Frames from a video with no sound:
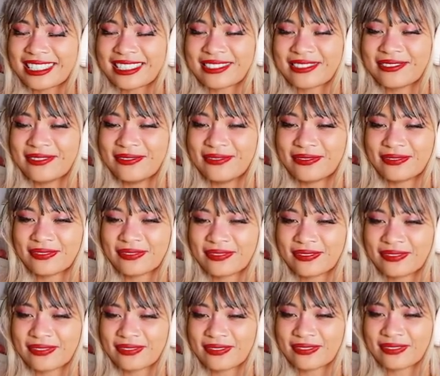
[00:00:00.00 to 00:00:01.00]
make sure to use
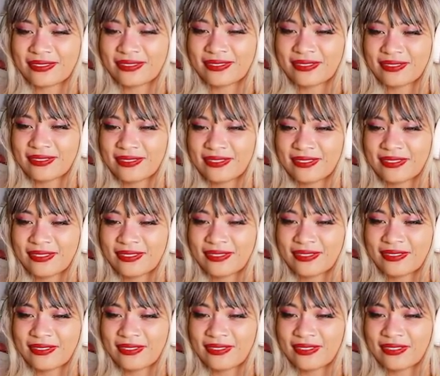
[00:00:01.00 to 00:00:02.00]
star code
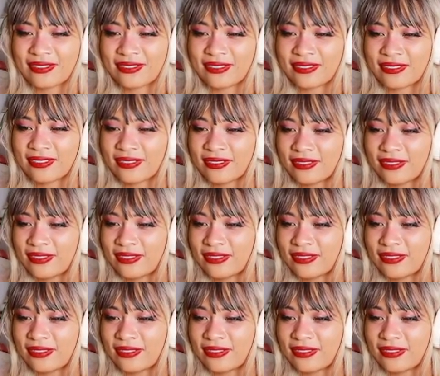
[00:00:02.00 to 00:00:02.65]
OurFire.